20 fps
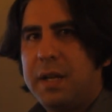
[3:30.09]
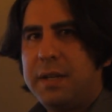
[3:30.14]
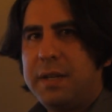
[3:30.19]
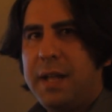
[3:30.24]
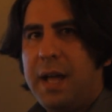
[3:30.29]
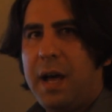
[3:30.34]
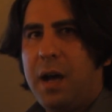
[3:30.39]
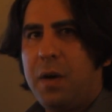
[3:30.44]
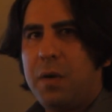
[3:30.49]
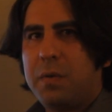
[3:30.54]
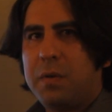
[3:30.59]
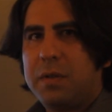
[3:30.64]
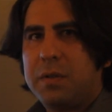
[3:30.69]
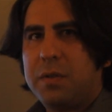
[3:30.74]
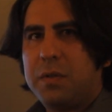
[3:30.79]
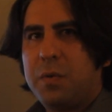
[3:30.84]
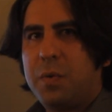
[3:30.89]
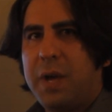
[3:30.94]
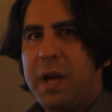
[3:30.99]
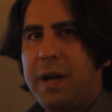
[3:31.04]
Now,
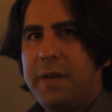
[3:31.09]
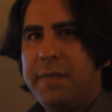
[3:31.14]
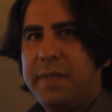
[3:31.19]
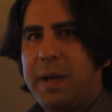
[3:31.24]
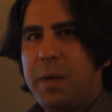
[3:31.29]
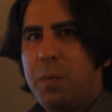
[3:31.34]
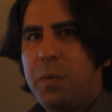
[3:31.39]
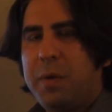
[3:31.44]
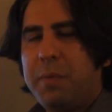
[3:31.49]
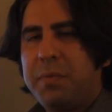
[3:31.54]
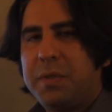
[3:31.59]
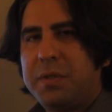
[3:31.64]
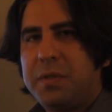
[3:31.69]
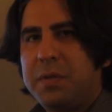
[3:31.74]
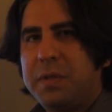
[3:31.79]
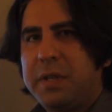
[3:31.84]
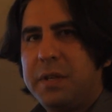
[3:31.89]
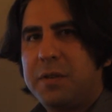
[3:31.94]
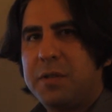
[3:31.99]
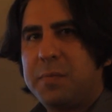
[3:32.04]
you have that one
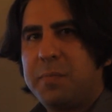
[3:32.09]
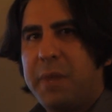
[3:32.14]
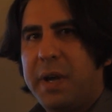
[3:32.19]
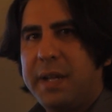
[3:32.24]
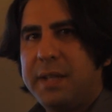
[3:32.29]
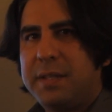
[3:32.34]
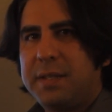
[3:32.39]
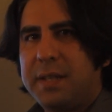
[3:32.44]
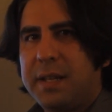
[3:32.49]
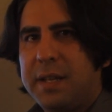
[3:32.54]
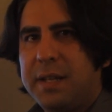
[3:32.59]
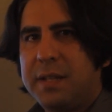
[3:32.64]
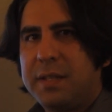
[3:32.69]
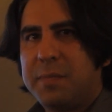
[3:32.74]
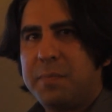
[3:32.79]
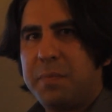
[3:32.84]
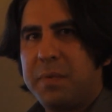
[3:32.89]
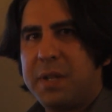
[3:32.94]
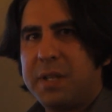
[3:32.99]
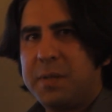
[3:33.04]
platoon leader's mindset,
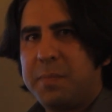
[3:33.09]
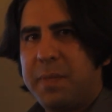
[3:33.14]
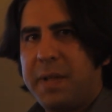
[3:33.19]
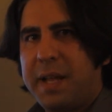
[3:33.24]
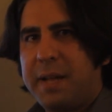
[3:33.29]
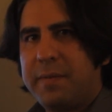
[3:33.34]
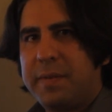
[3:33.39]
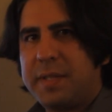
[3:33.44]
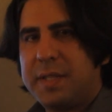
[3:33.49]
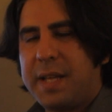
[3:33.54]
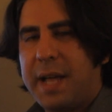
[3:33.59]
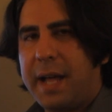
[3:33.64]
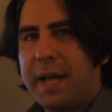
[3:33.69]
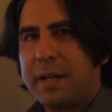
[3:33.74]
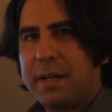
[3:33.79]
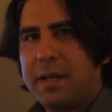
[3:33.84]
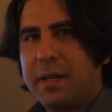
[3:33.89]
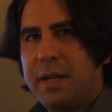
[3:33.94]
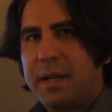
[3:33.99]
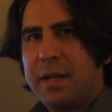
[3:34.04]
his plan of
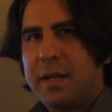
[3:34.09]
attack,